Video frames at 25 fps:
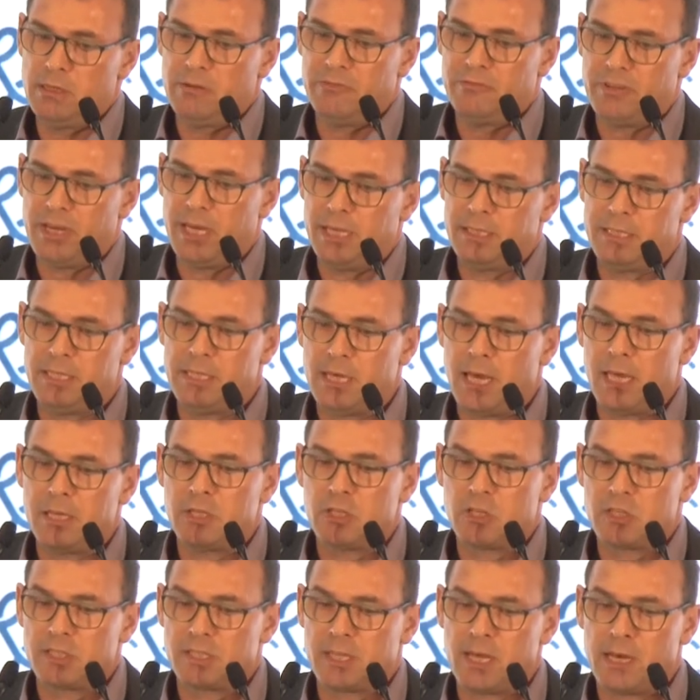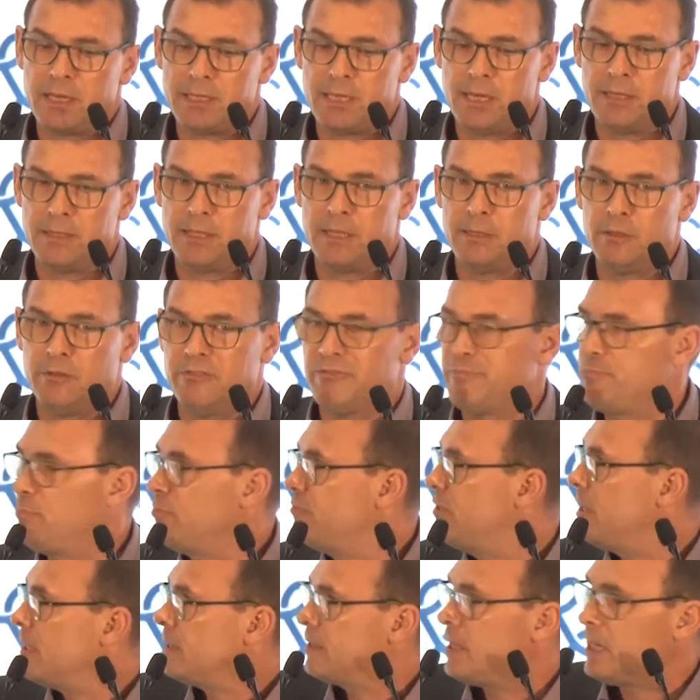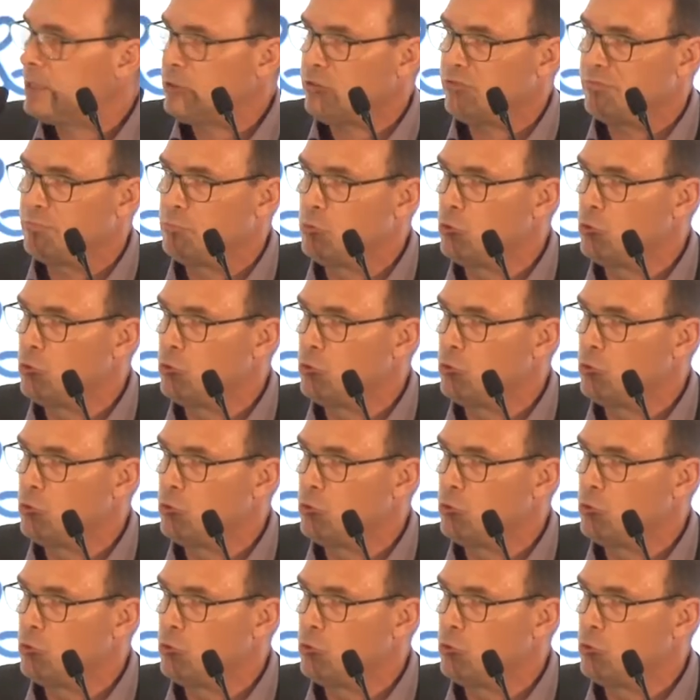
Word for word: of ATH is higher than, of, than that of